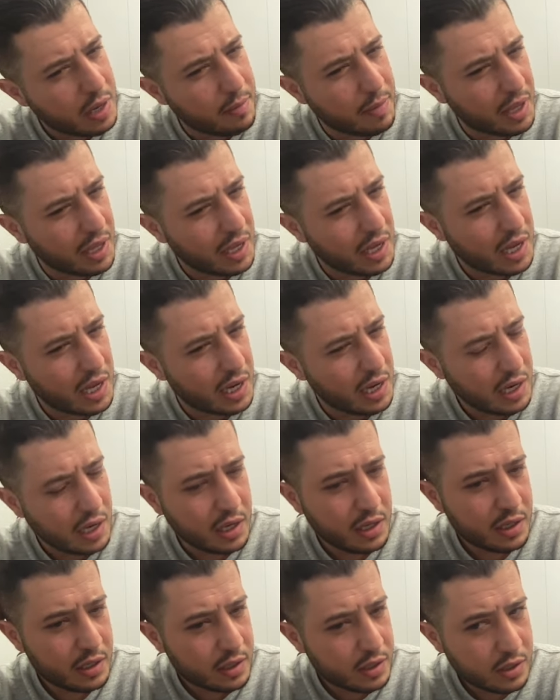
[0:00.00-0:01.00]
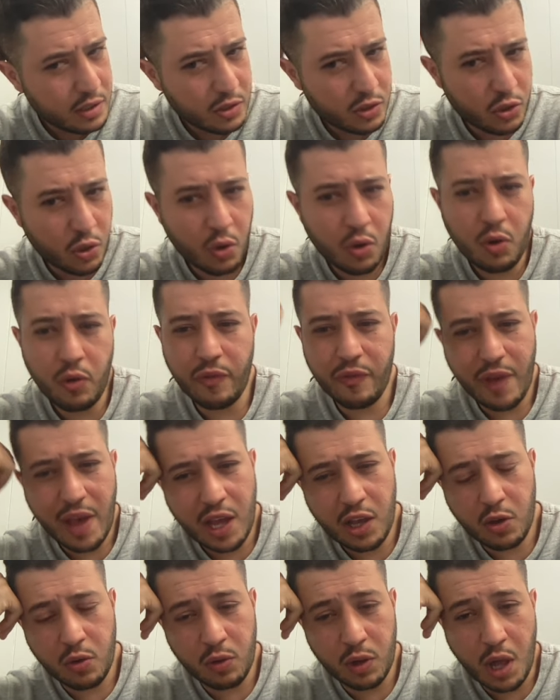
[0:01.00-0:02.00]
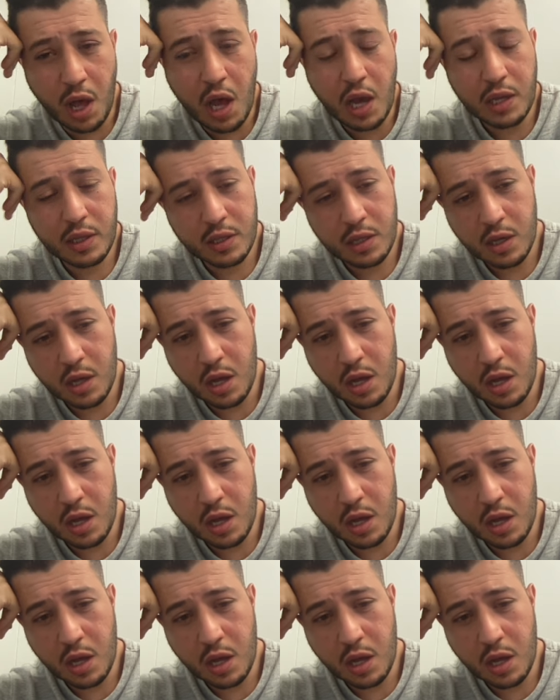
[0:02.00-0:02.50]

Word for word: million total value locked.